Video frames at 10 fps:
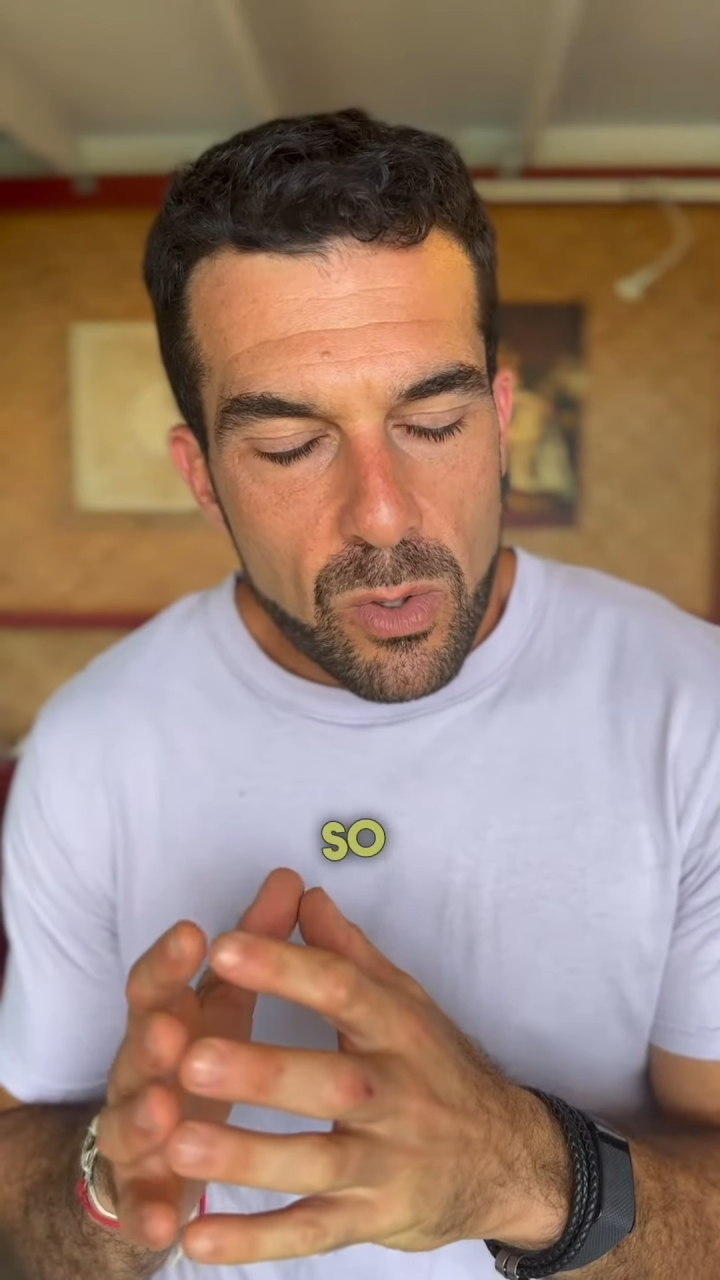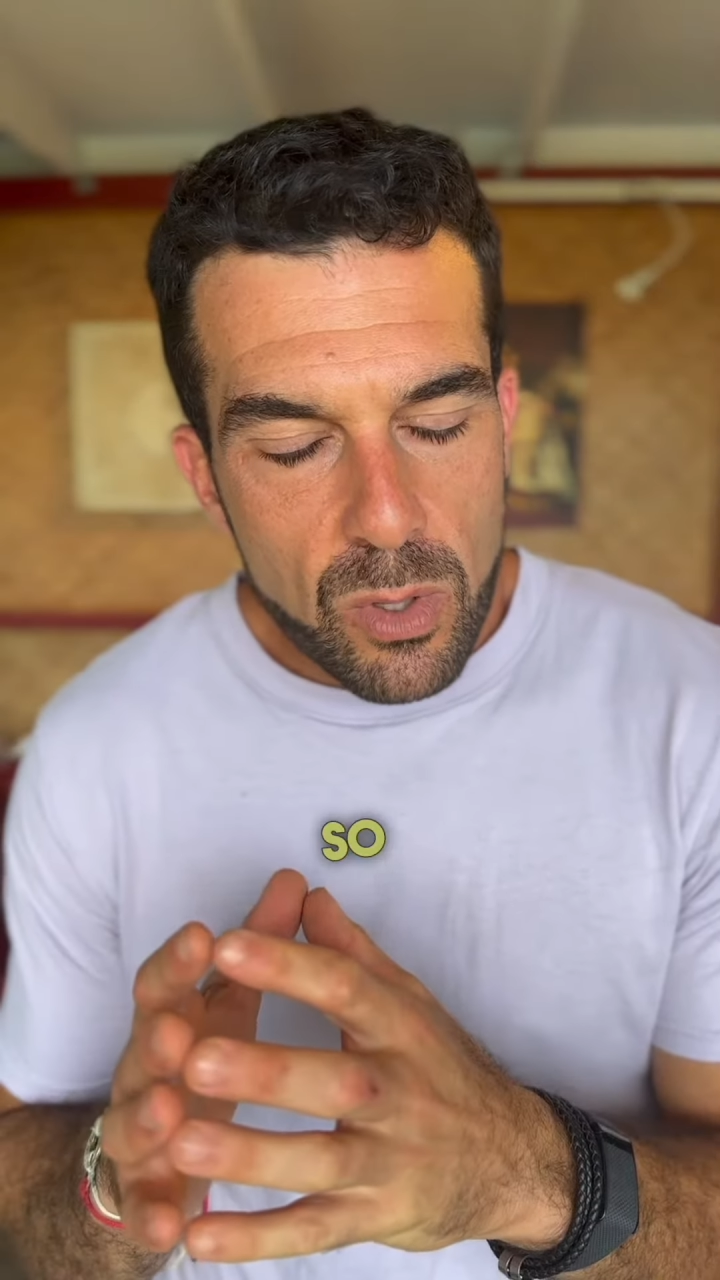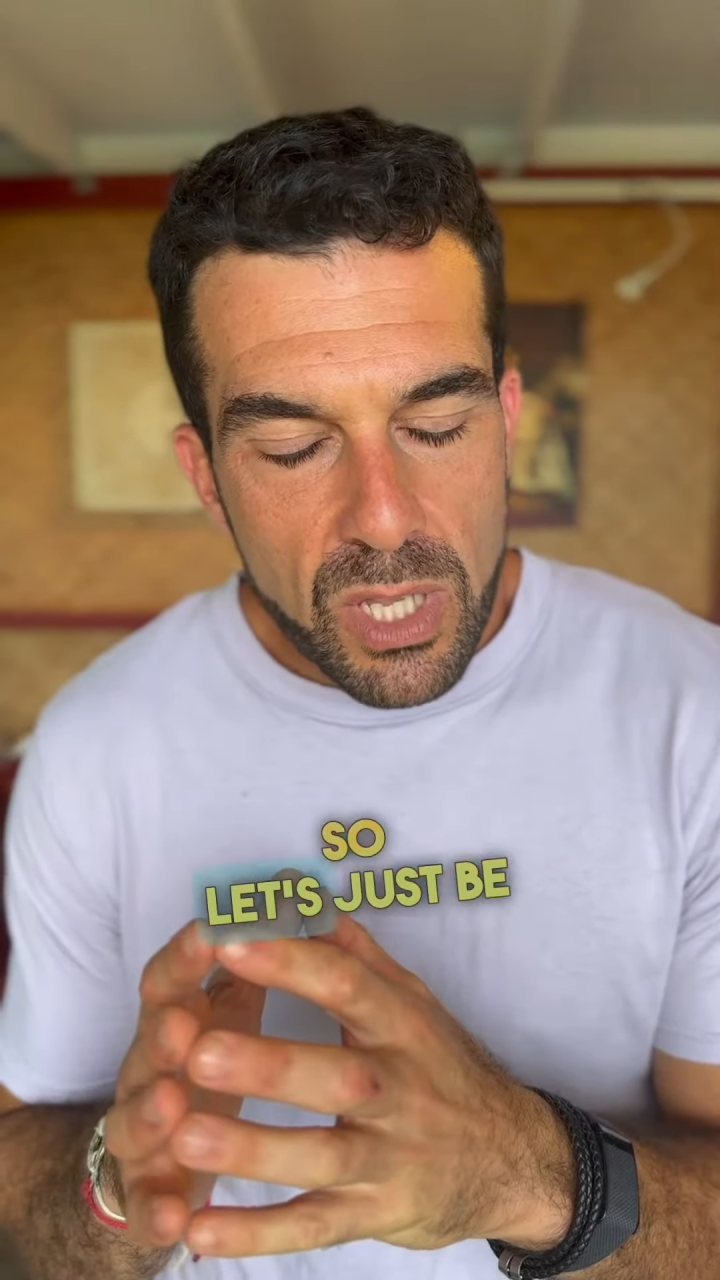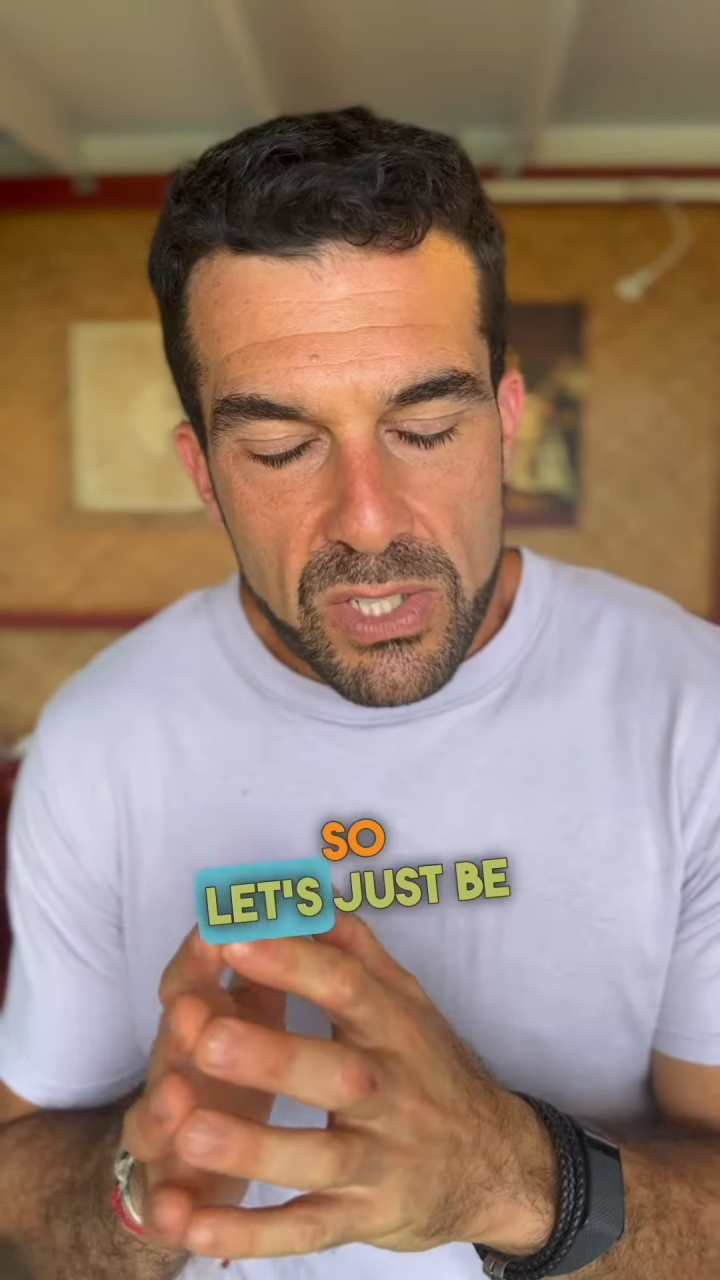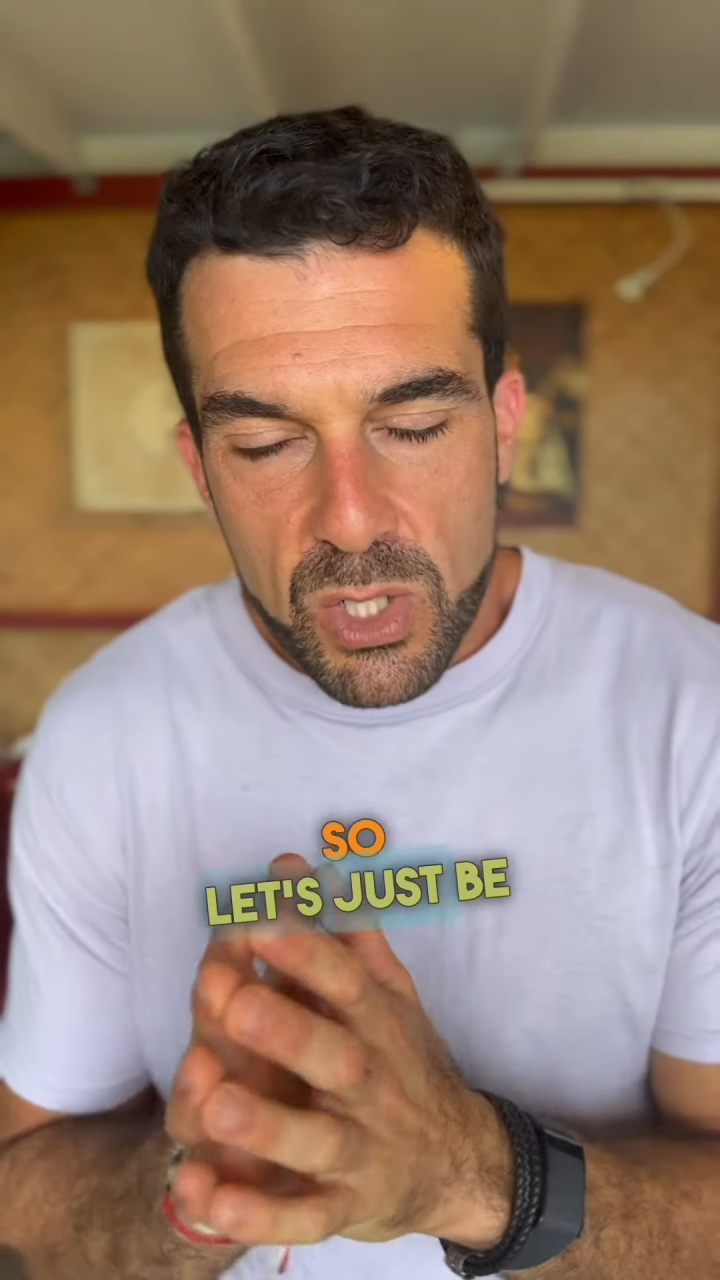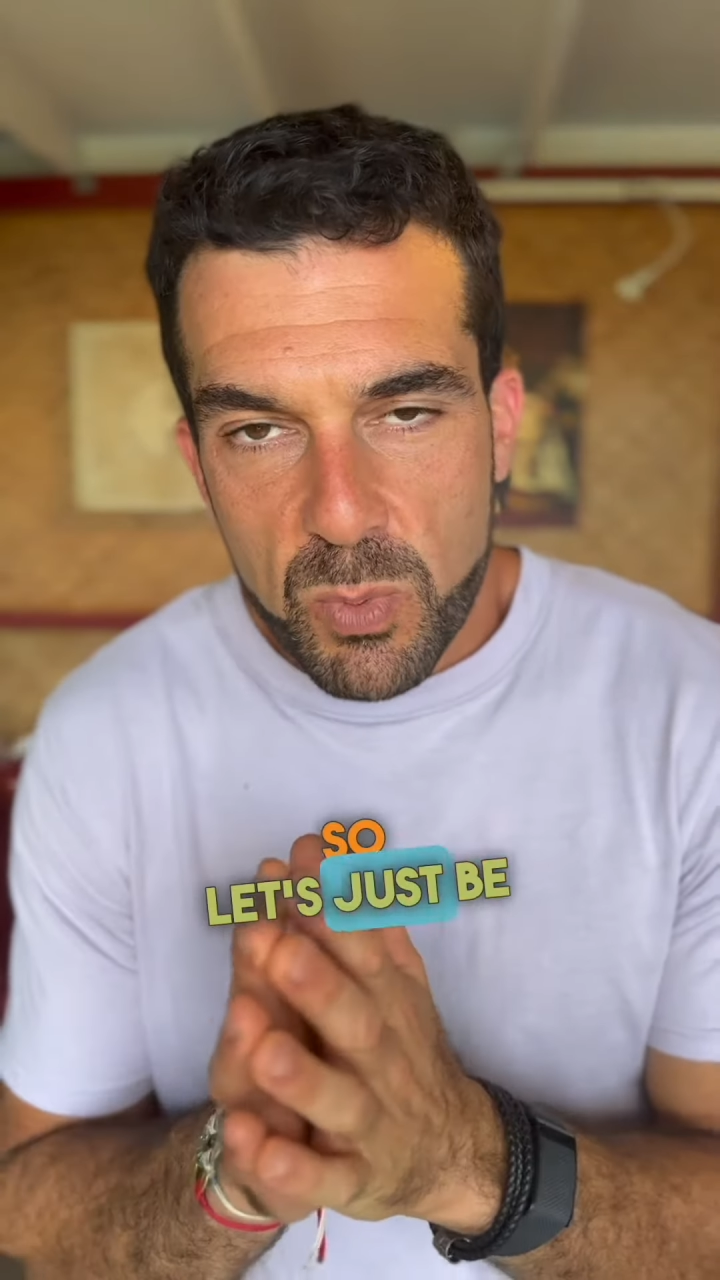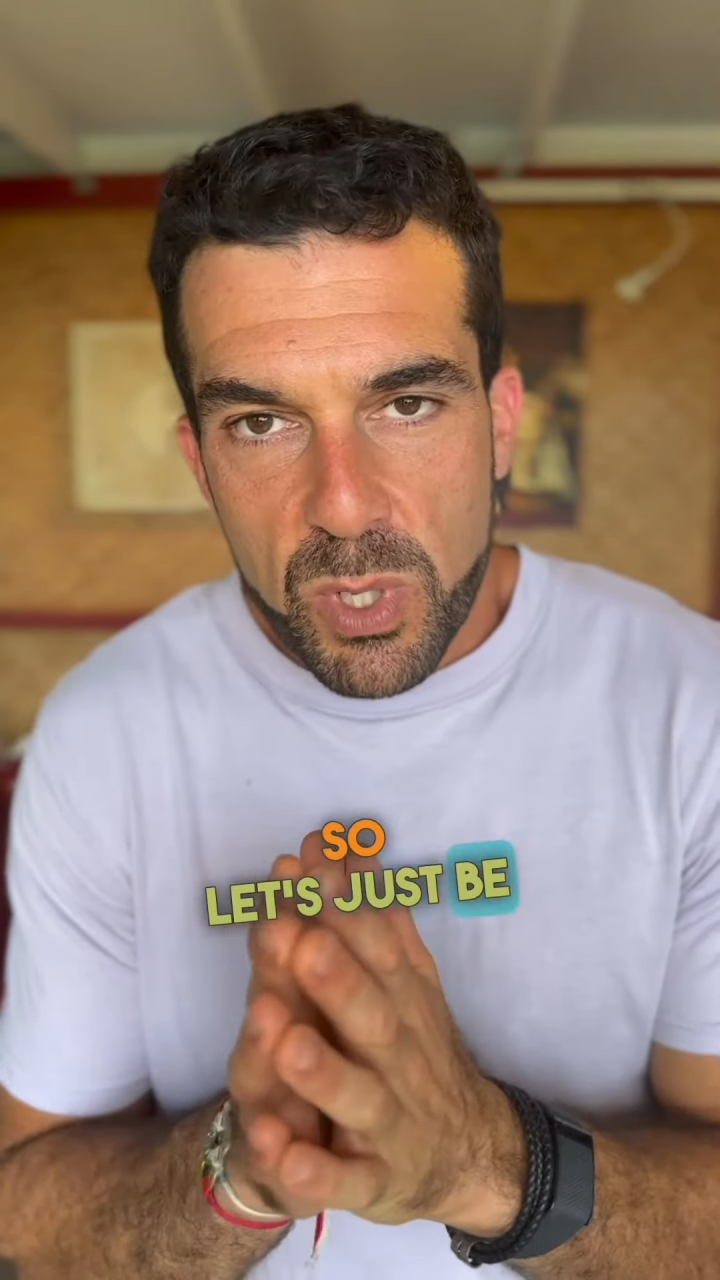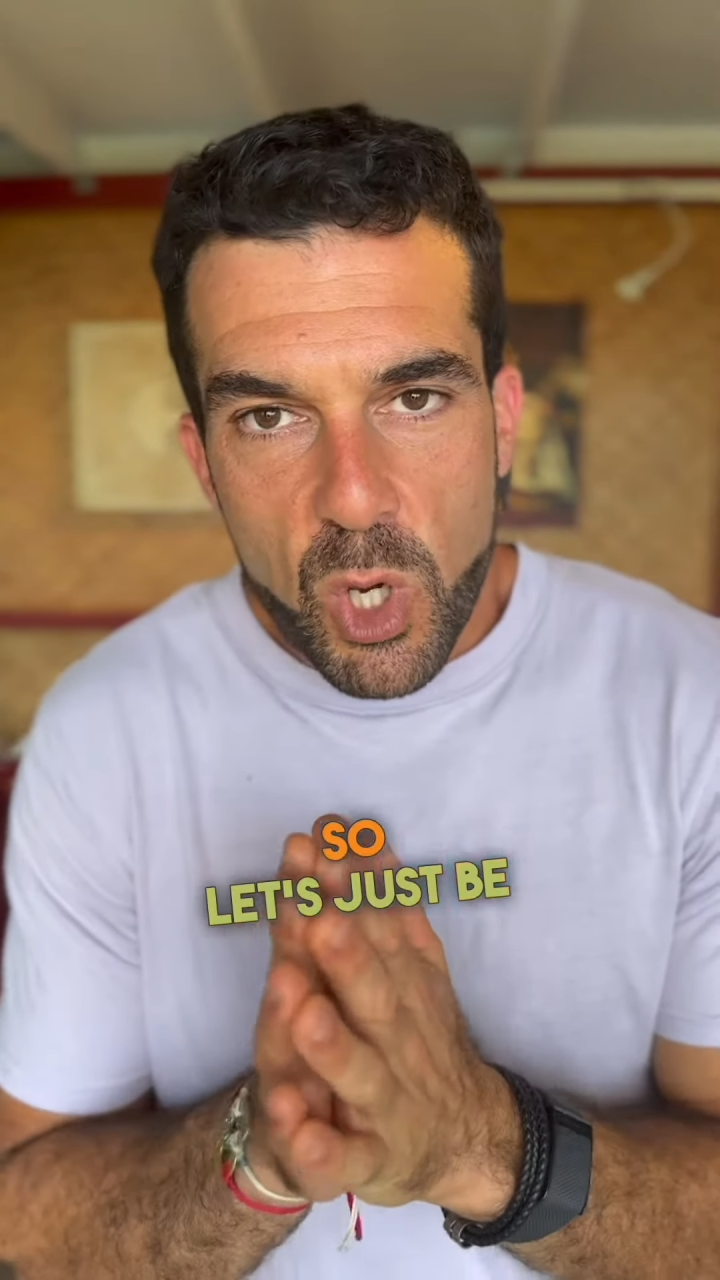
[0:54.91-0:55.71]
let's just be